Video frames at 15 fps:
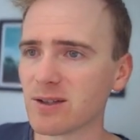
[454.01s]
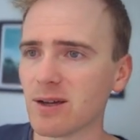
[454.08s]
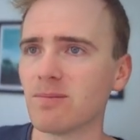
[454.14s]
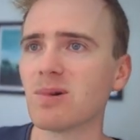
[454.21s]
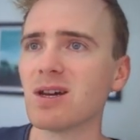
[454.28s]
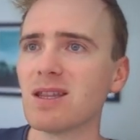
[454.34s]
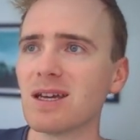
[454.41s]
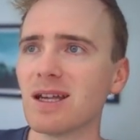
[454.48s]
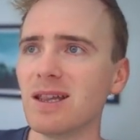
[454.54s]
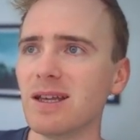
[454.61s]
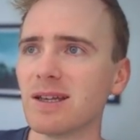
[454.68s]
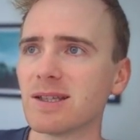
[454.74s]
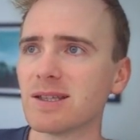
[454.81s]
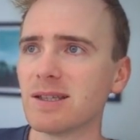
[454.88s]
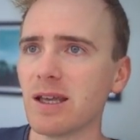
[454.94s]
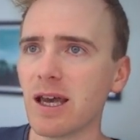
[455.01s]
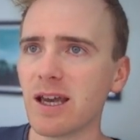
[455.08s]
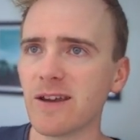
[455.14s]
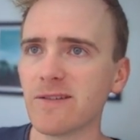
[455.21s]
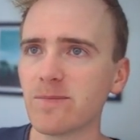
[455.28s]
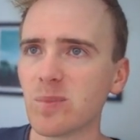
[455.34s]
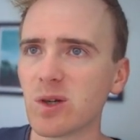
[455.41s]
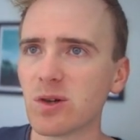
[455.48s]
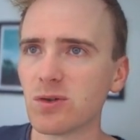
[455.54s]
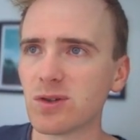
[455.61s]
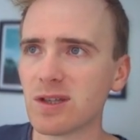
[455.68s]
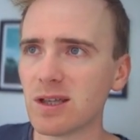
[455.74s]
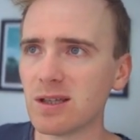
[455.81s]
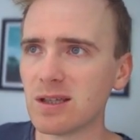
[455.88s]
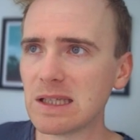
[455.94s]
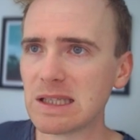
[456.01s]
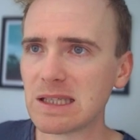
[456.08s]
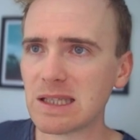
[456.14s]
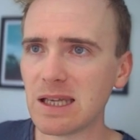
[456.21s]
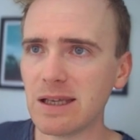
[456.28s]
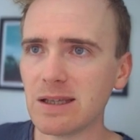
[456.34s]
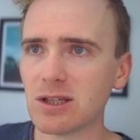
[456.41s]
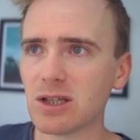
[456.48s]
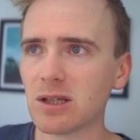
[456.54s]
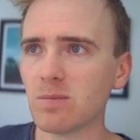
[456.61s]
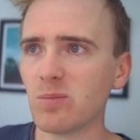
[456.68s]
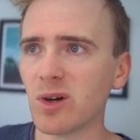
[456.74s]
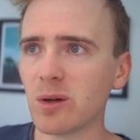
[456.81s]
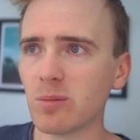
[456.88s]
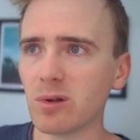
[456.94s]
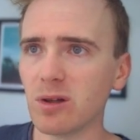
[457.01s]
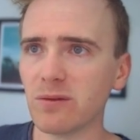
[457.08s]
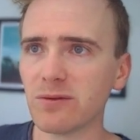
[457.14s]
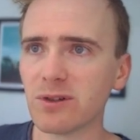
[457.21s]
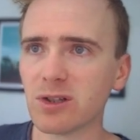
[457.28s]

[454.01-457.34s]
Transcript: So I'm going to click save because this is teaching Bubble of